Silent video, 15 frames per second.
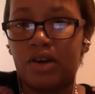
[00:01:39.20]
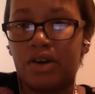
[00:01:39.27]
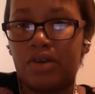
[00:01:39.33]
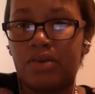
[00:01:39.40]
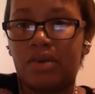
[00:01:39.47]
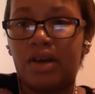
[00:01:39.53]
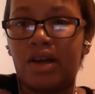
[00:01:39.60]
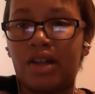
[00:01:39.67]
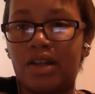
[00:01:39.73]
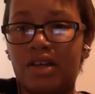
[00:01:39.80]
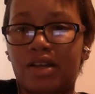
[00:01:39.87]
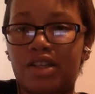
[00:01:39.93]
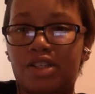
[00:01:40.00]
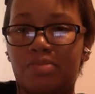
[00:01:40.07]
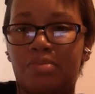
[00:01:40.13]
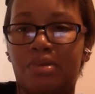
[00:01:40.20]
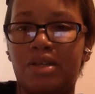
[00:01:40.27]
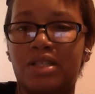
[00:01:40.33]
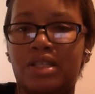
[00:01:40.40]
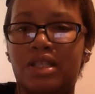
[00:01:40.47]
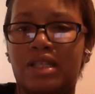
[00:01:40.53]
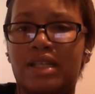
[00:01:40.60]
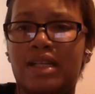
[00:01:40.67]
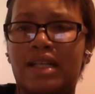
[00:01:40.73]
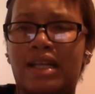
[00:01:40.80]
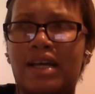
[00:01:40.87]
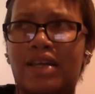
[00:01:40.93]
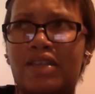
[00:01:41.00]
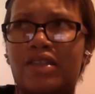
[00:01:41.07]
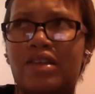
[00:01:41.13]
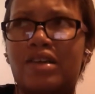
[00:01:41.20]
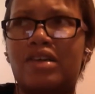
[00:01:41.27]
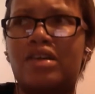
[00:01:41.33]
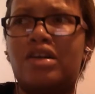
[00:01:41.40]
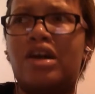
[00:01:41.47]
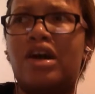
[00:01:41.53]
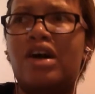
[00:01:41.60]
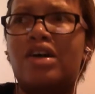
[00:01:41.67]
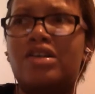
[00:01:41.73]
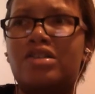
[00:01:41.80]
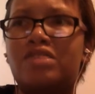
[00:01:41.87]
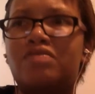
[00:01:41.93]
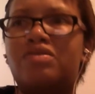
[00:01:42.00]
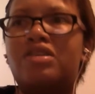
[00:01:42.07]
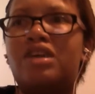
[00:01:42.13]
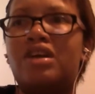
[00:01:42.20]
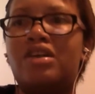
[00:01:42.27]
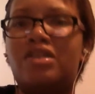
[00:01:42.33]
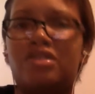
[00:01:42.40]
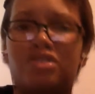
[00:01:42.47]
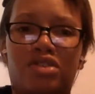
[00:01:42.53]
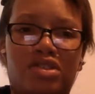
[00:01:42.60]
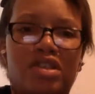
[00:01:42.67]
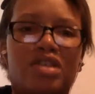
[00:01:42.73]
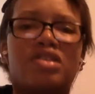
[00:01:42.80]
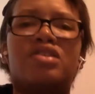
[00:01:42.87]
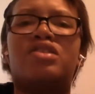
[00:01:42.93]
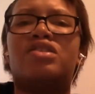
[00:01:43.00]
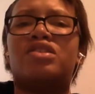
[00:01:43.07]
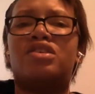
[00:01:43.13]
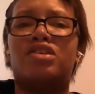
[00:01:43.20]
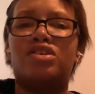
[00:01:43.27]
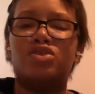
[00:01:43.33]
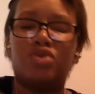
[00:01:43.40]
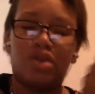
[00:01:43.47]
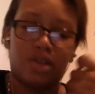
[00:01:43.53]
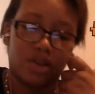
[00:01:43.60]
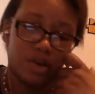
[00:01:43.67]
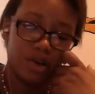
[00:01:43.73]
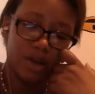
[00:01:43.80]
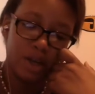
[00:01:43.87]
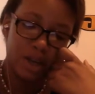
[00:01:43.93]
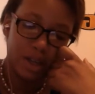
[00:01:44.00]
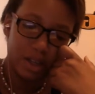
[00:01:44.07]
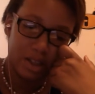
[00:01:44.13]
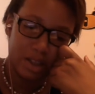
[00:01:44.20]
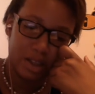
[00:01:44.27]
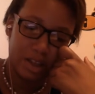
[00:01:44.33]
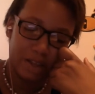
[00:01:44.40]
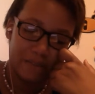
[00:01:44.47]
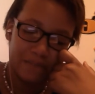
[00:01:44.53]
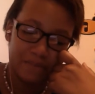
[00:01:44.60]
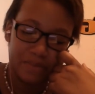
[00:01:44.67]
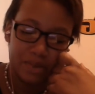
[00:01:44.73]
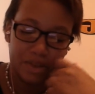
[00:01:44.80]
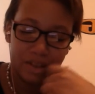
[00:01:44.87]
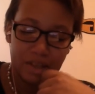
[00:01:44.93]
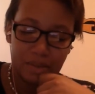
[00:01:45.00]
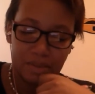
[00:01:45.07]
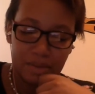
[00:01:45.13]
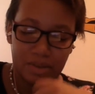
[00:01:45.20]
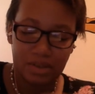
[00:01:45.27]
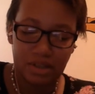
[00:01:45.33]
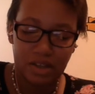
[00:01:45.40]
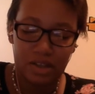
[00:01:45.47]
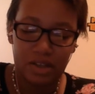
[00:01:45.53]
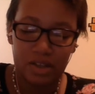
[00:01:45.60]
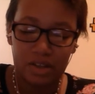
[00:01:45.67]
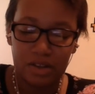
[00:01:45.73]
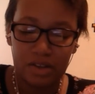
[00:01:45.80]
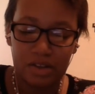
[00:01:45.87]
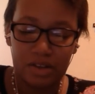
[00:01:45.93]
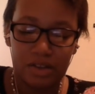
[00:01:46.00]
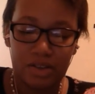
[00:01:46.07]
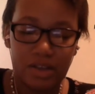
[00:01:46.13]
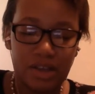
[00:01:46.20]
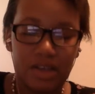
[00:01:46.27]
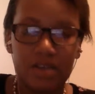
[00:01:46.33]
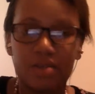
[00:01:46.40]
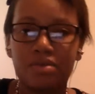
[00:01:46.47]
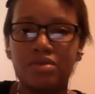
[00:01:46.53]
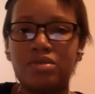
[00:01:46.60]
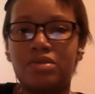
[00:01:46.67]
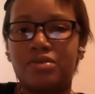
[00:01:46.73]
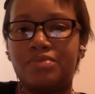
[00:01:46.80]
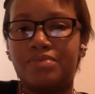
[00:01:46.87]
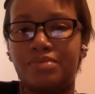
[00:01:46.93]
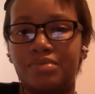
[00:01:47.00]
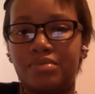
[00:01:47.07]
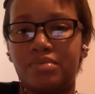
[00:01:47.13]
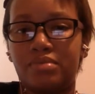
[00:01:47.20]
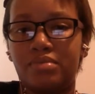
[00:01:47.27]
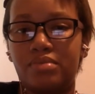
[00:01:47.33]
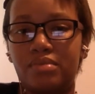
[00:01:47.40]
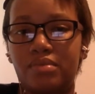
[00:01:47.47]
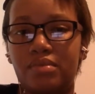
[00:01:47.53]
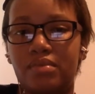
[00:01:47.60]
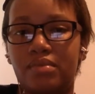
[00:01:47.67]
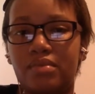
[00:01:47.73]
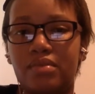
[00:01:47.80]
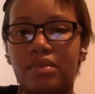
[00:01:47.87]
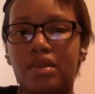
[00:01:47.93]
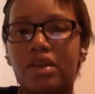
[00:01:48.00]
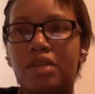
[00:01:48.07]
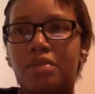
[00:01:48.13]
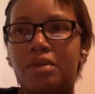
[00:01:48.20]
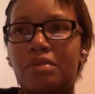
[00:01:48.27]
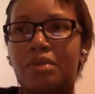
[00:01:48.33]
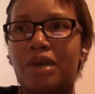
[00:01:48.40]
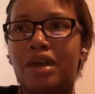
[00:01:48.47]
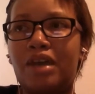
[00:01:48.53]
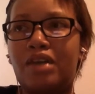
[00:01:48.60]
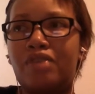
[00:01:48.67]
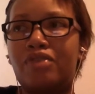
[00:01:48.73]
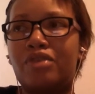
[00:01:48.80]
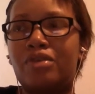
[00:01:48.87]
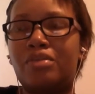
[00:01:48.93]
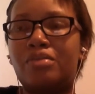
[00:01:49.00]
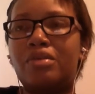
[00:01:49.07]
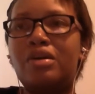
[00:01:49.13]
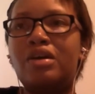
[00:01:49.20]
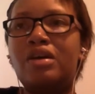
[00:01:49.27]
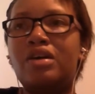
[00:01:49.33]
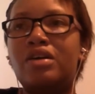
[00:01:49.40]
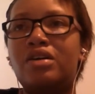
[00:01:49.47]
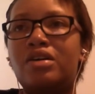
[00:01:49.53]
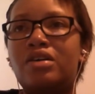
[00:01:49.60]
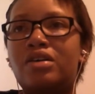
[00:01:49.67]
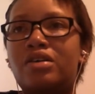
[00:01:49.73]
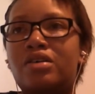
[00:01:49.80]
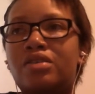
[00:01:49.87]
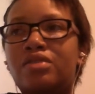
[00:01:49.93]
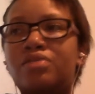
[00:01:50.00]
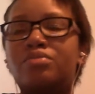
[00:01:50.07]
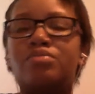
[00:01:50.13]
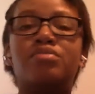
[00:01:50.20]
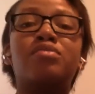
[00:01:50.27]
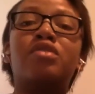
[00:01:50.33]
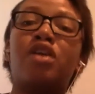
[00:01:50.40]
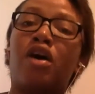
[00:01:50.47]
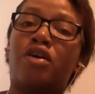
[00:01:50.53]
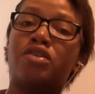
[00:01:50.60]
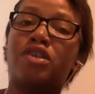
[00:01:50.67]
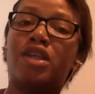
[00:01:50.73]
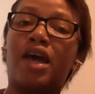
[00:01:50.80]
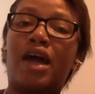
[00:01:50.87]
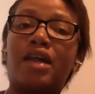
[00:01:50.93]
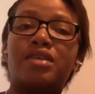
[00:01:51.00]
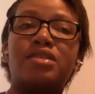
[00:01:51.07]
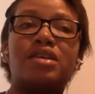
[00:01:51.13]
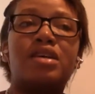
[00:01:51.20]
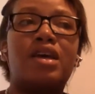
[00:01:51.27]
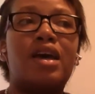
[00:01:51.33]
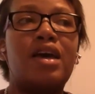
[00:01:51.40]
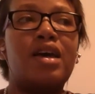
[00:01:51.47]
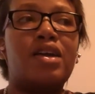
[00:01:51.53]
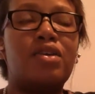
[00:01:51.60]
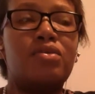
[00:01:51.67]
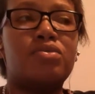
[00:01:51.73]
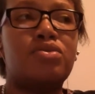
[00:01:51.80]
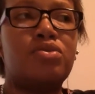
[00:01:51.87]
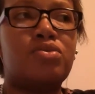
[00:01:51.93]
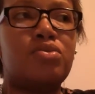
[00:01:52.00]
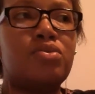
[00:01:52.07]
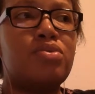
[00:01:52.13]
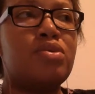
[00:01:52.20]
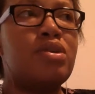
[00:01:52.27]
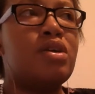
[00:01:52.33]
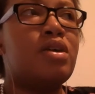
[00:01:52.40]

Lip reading: Hela, it's basically like the goddess of death, she says in the trailer, then that means that Thanos, the big baddie from Guardians of the Galaxy, and also